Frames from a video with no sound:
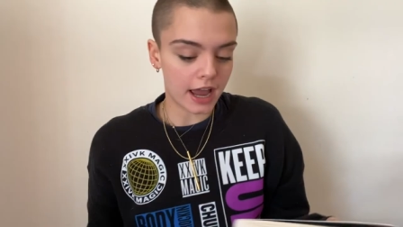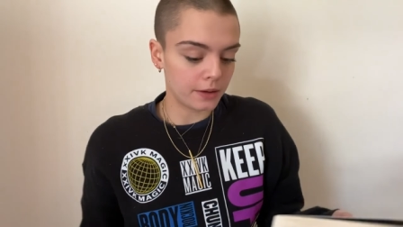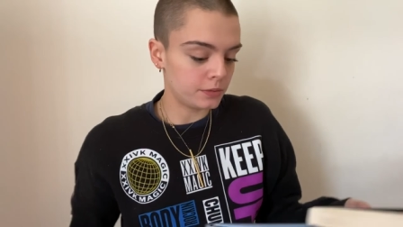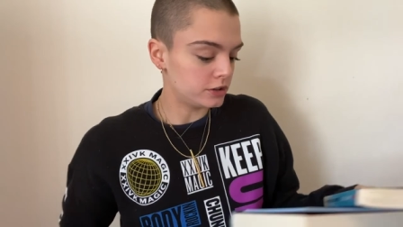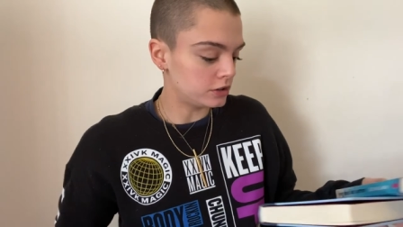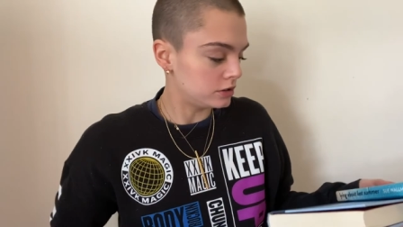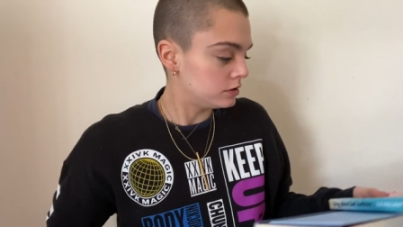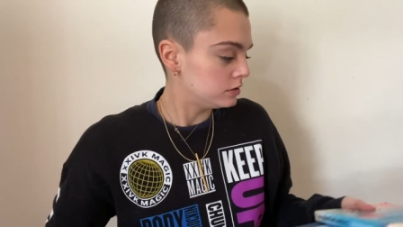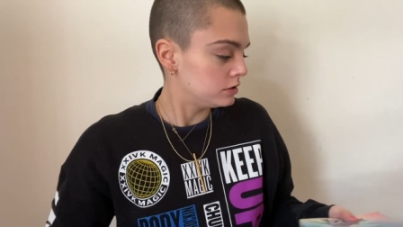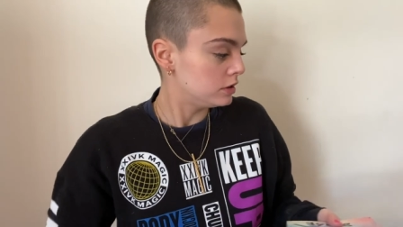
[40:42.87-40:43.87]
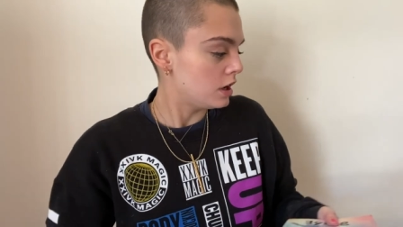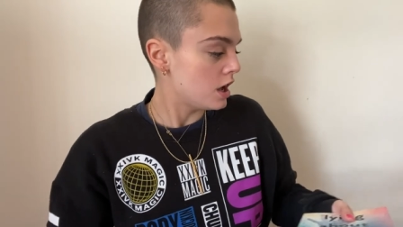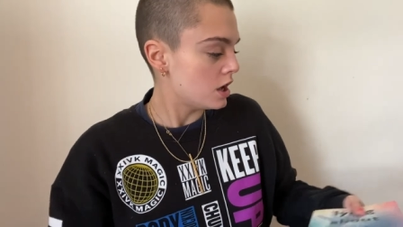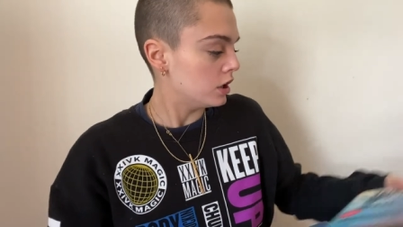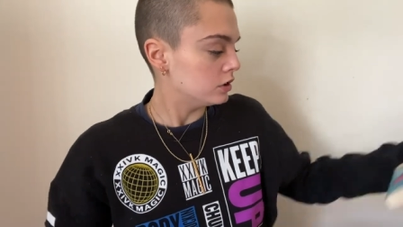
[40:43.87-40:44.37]
i will
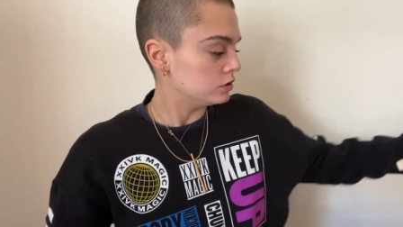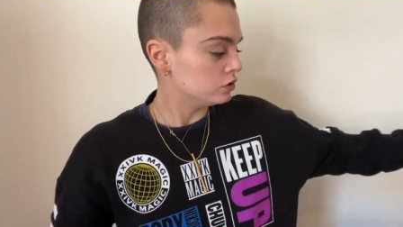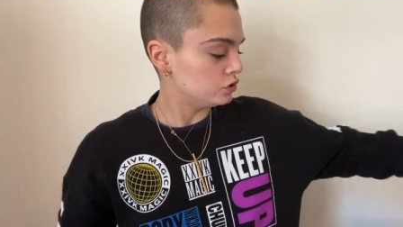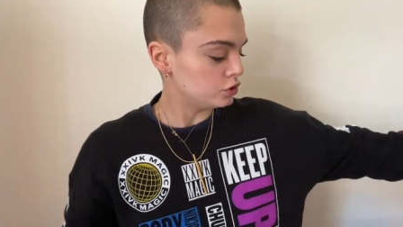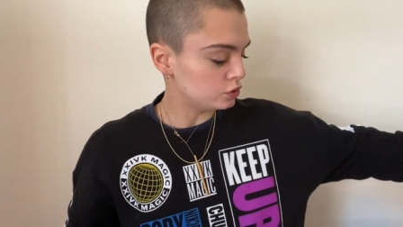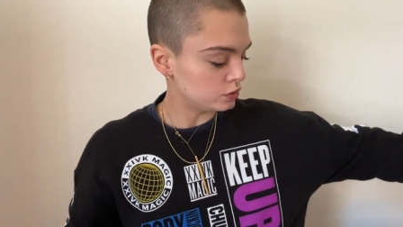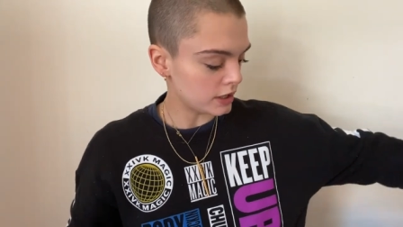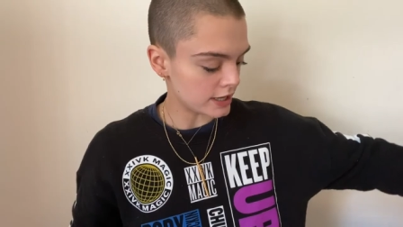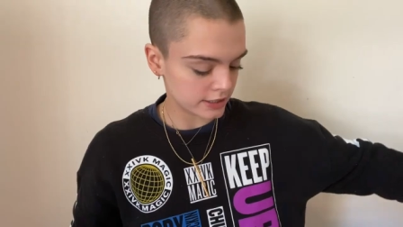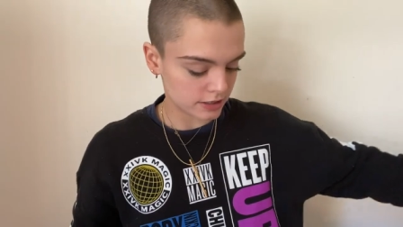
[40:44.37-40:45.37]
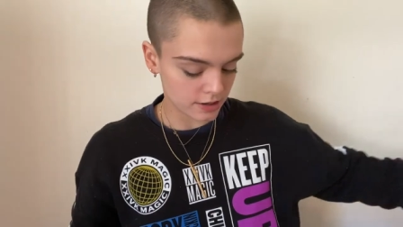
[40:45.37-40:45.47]
do this